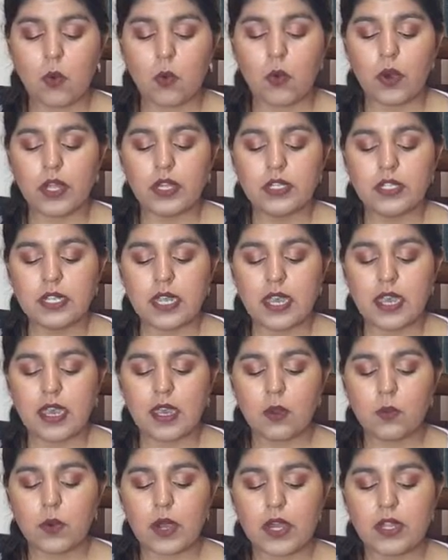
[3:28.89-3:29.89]
One
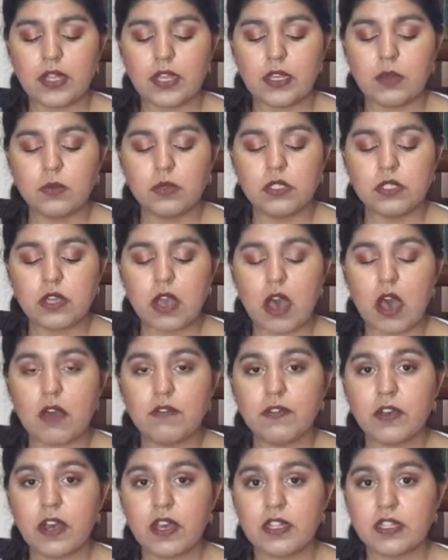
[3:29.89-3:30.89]
day, while he was
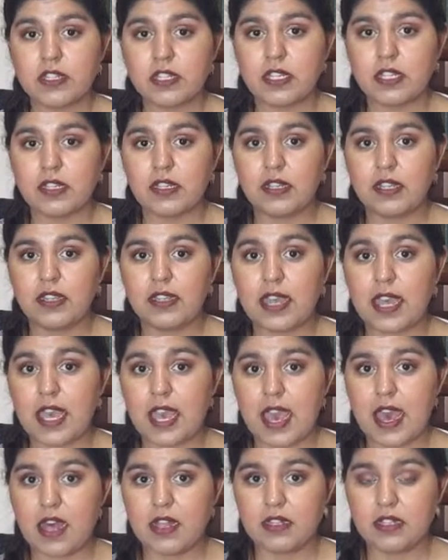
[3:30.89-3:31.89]
off hunting, they
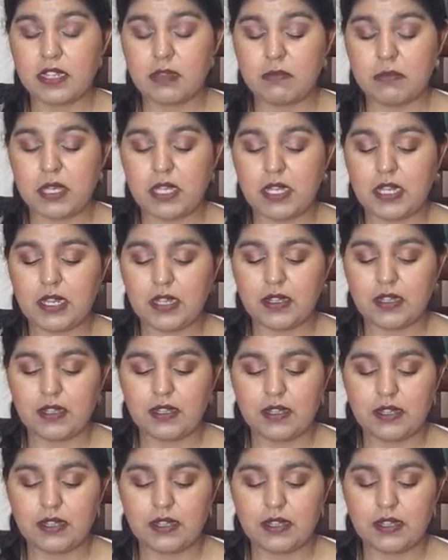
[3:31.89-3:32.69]
held a meeting,